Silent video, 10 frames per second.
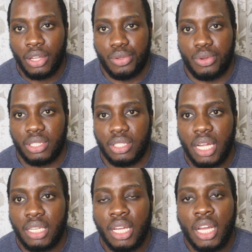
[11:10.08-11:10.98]
You
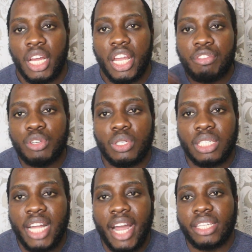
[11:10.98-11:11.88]
understand? Even on a
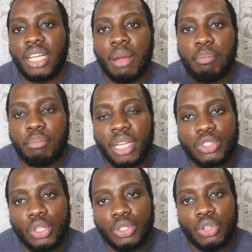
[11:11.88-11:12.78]
diet, make
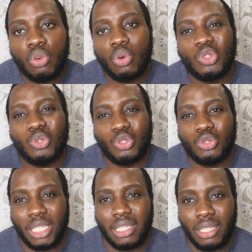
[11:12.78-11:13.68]
sure you don't go too
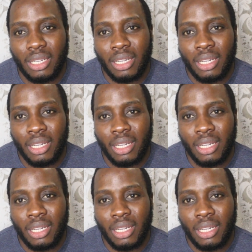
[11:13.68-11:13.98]
strict.